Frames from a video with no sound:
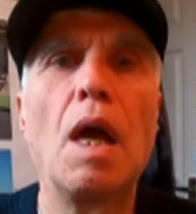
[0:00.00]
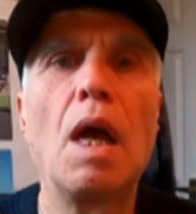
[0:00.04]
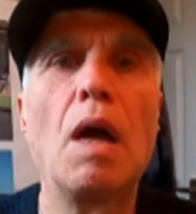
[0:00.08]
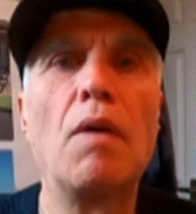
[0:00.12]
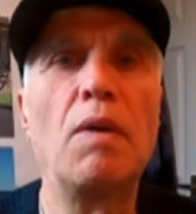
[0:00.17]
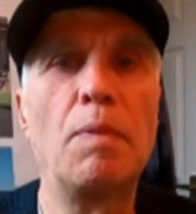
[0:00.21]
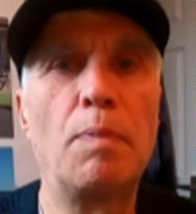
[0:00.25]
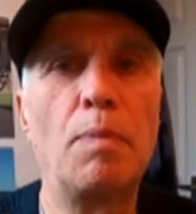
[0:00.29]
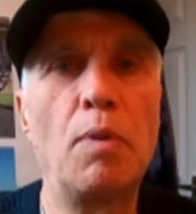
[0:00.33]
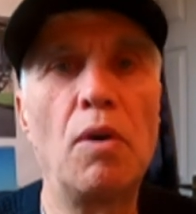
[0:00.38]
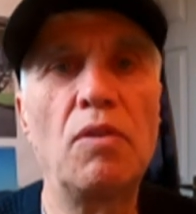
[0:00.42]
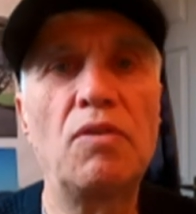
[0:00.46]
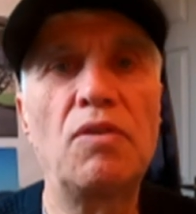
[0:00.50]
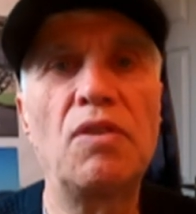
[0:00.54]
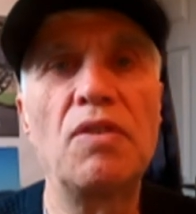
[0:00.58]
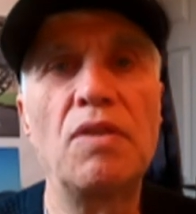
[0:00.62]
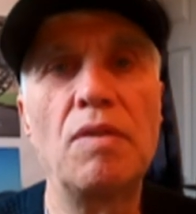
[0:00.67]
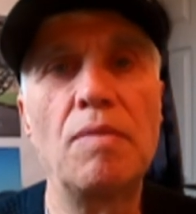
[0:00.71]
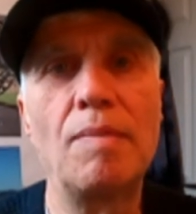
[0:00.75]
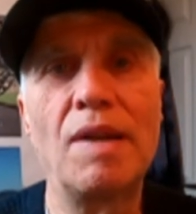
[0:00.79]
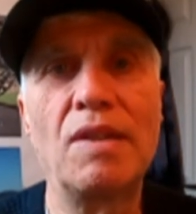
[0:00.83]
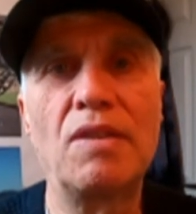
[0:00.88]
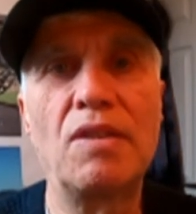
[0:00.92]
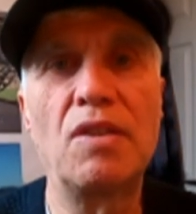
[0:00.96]
I reported
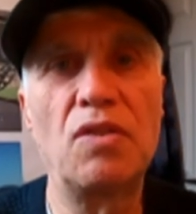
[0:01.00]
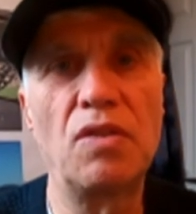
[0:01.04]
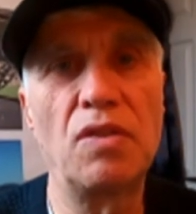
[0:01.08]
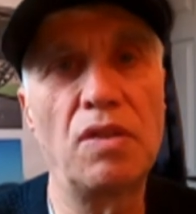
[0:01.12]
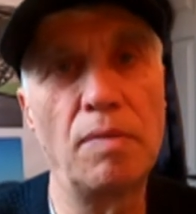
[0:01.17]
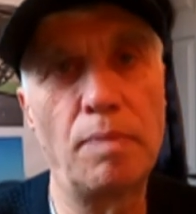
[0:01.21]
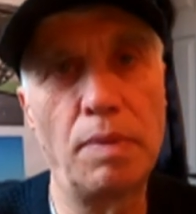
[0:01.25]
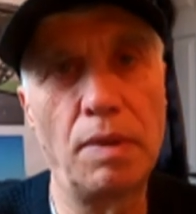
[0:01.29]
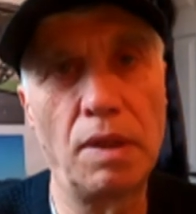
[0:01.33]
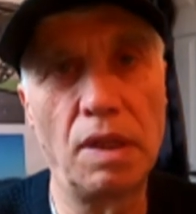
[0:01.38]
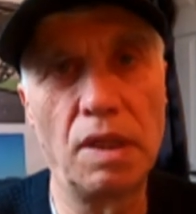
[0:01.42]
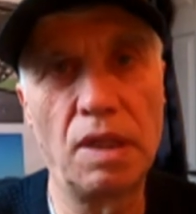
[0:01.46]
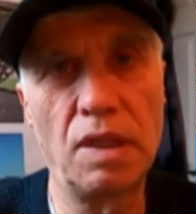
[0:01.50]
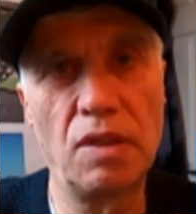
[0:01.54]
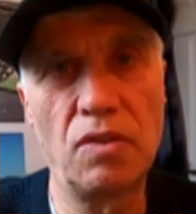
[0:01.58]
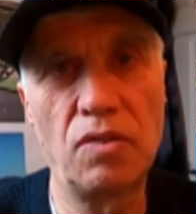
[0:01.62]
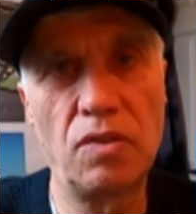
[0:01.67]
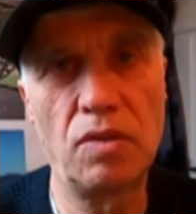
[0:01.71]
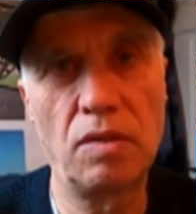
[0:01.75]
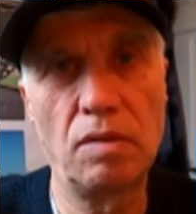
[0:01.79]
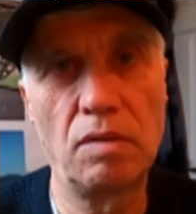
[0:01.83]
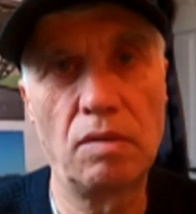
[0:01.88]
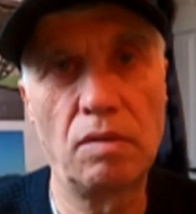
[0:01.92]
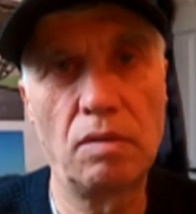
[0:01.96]
the matter to the
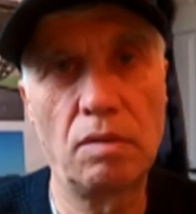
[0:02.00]
police.